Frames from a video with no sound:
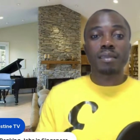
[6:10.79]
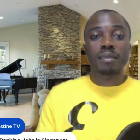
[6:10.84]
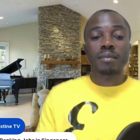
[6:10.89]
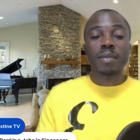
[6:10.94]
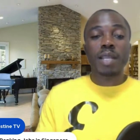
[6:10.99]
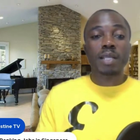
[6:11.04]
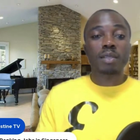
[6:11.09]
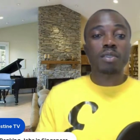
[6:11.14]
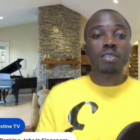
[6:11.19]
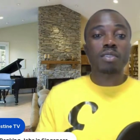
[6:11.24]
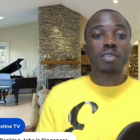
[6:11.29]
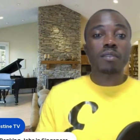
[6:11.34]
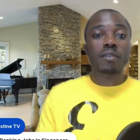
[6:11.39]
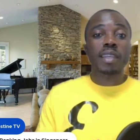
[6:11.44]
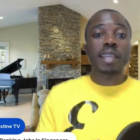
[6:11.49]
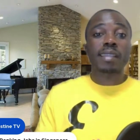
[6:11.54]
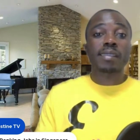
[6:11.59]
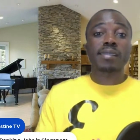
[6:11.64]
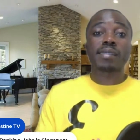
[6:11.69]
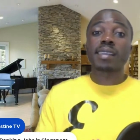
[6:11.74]
Microsoft
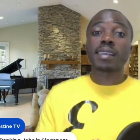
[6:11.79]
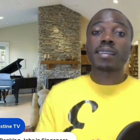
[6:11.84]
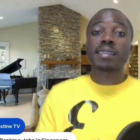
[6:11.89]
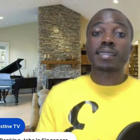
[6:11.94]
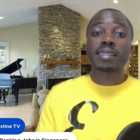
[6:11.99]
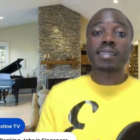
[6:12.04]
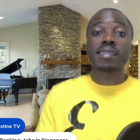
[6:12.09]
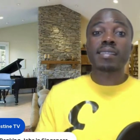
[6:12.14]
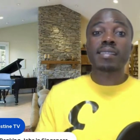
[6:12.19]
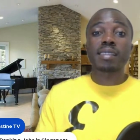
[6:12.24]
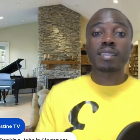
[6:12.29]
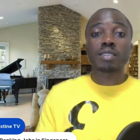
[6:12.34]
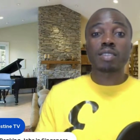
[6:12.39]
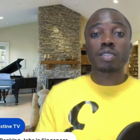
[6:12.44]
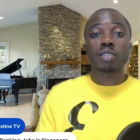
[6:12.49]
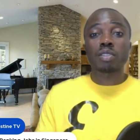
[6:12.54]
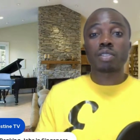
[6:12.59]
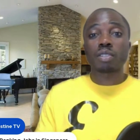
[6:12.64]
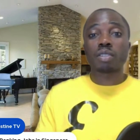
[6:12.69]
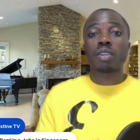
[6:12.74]
Excel is
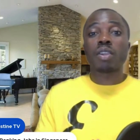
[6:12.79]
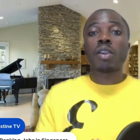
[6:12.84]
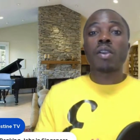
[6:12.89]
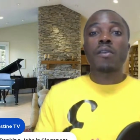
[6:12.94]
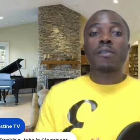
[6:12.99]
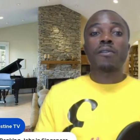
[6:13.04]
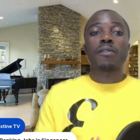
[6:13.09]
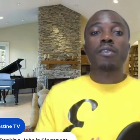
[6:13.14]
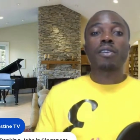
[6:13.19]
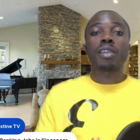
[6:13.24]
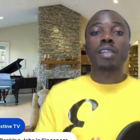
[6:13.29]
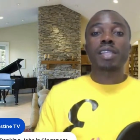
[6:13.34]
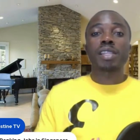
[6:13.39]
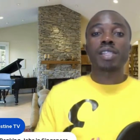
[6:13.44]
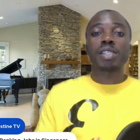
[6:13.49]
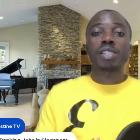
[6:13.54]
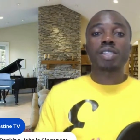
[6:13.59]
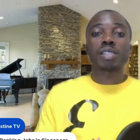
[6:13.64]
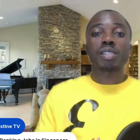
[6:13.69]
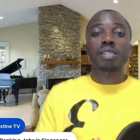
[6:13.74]
necessary for
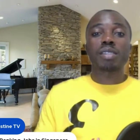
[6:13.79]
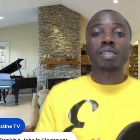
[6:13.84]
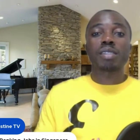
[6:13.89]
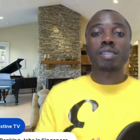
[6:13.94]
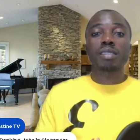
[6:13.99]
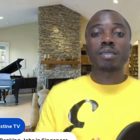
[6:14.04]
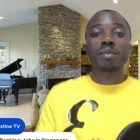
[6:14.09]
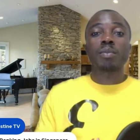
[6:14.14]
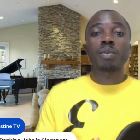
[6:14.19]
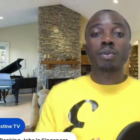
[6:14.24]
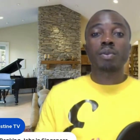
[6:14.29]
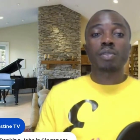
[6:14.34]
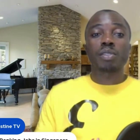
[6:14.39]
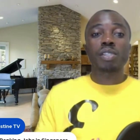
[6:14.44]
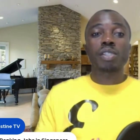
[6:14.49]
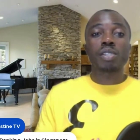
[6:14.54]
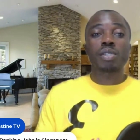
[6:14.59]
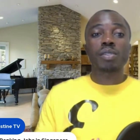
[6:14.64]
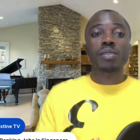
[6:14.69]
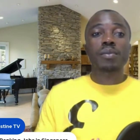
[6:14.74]
each
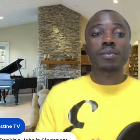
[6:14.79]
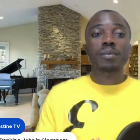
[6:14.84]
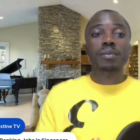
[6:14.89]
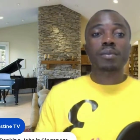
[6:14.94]
position.